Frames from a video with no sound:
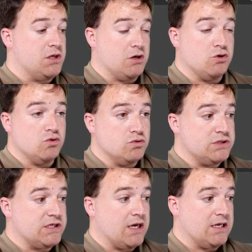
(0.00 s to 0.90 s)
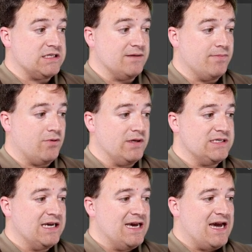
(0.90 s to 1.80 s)
a good starting
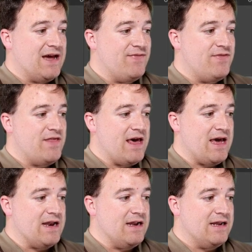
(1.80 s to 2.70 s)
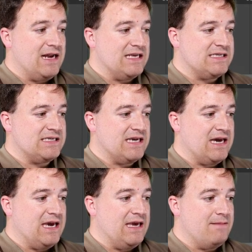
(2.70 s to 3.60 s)
point. And then let's
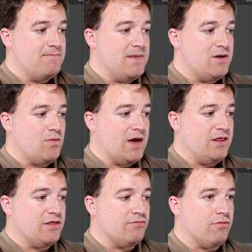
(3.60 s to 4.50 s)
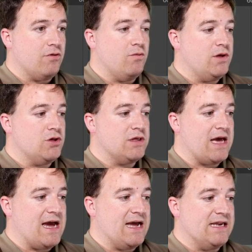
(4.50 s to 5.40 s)
say midway through, we just
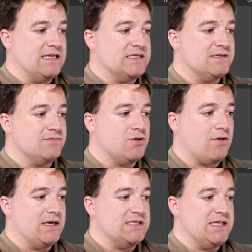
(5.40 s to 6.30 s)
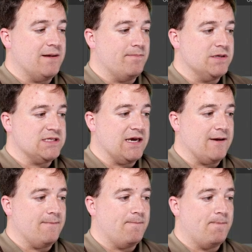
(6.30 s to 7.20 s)
add in some crazy numbers
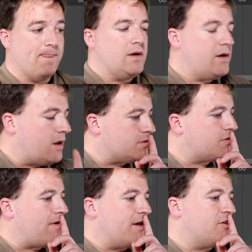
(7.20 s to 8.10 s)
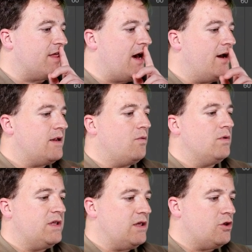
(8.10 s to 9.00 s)
here. No, scratch that. I don't
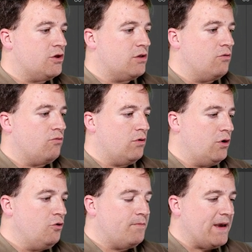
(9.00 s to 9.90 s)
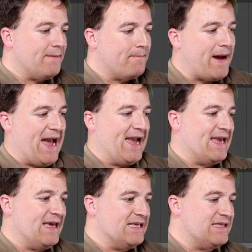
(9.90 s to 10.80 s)
want it just looping
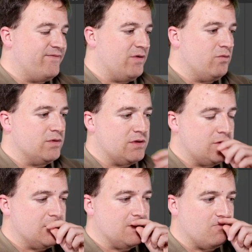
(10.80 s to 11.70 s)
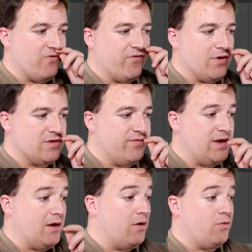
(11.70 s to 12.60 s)
back as if it was just a reverse
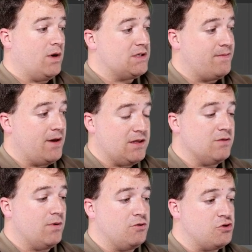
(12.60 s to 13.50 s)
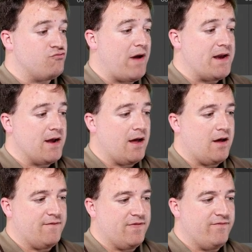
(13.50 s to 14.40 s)
video. Otherwise, I might as well just render
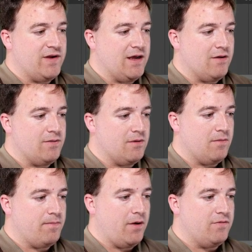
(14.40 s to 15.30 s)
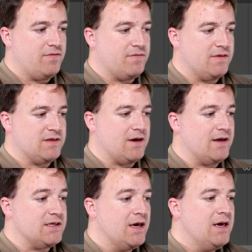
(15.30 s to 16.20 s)
half the video and not both
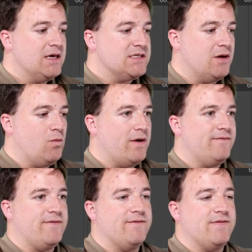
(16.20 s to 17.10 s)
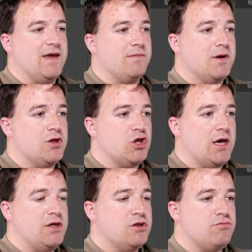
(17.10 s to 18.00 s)
sides. So at 150, I'm going to
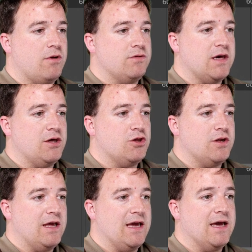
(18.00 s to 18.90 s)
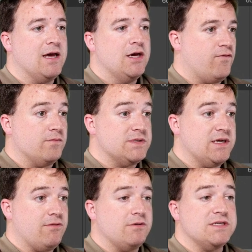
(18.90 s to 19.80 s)
change the rotation here from
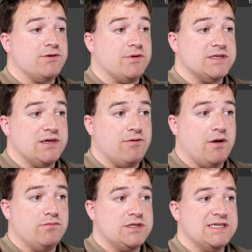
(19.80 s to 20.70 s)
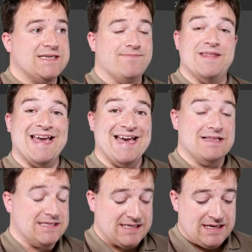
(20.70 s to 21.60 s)
000 to something
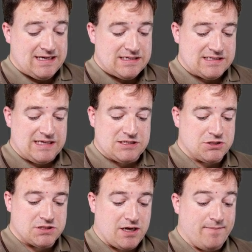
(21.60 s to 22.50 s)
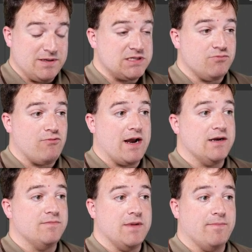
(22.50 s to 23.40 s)
else. So let's just type in some
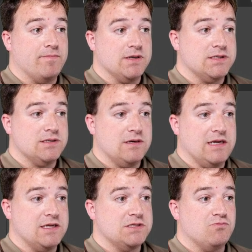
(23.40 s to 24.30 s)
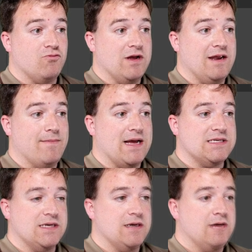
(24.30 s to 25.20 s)
random numbers. It doesn't really
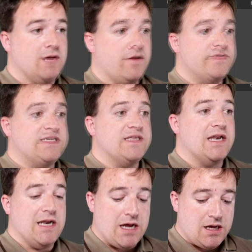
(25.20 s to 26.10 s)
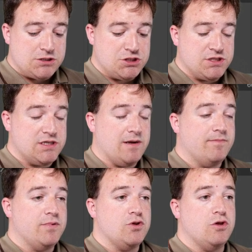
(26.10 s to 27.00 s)
matter. Obviously, the larger the
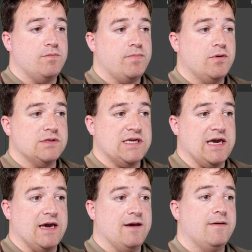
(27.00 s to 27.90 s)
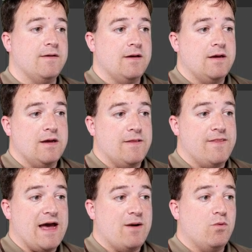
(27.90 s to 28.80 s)
numbers you put here,
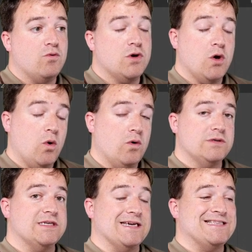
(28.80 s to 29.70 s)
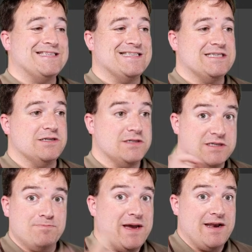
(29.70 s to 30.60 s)
that will cause it to
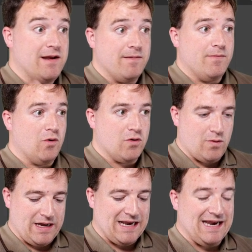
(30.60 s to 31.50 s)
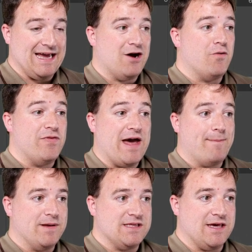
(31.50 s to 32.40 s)
spin more quickly on
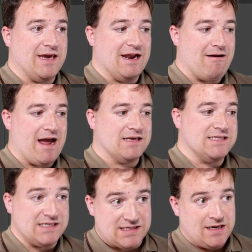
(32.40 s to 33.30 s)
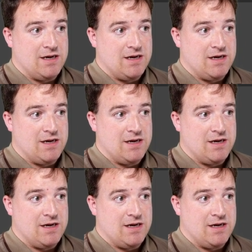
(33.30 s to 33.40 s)
that particular axis